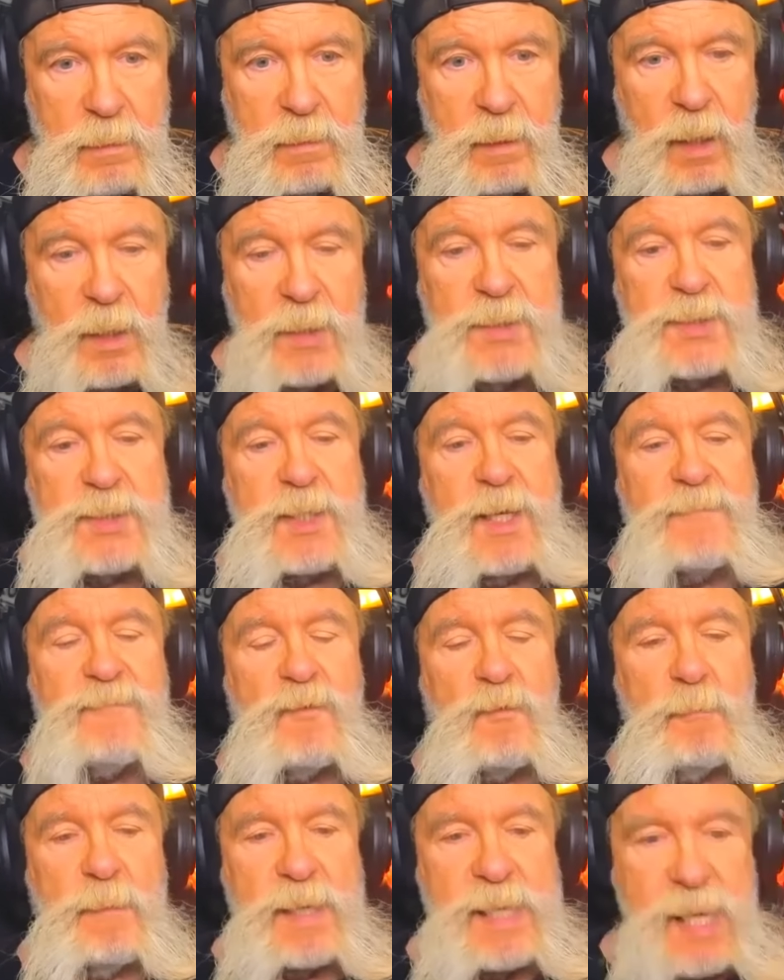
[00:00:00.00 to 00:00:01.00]

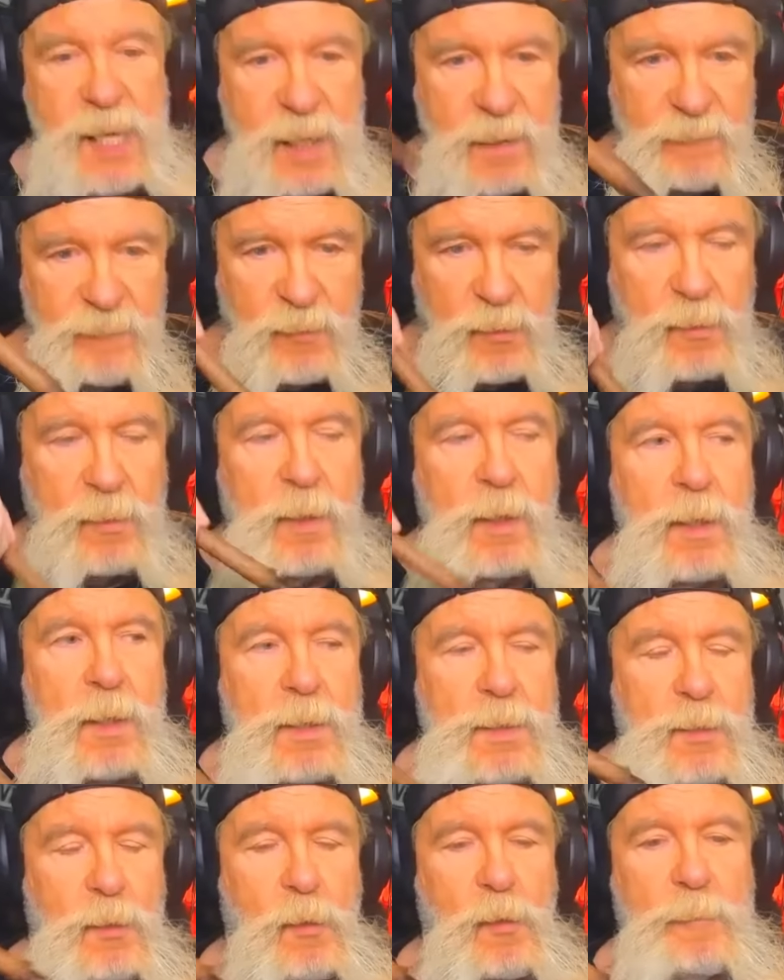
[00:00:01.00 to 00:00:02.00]
uncivil behavior
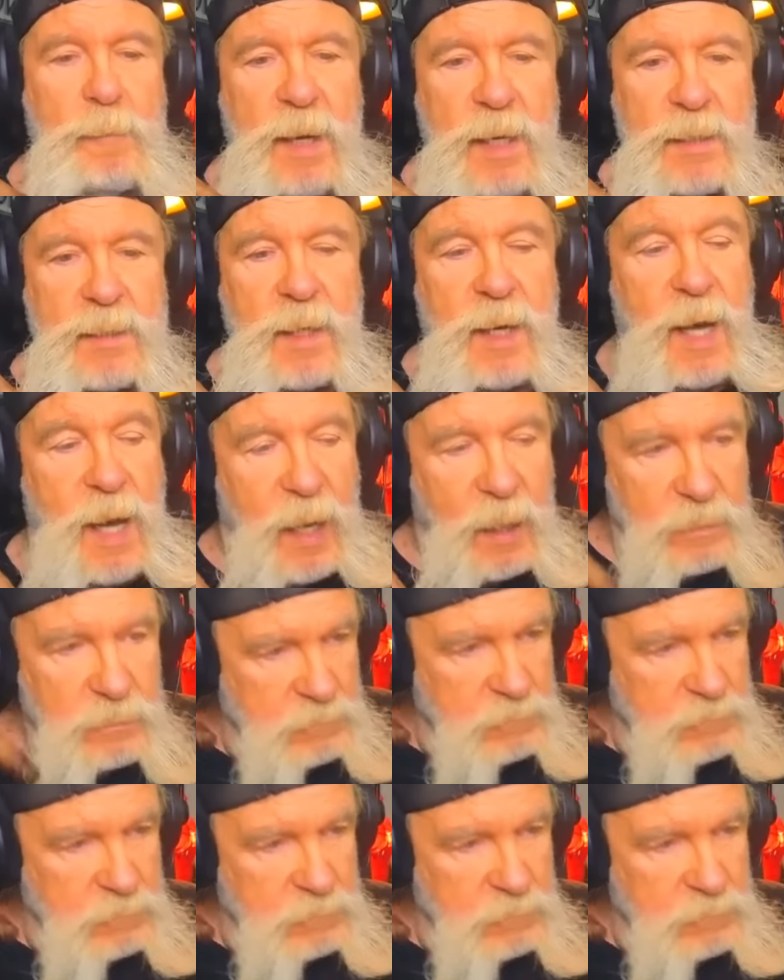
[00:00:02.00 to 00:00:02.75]
toward me tonight.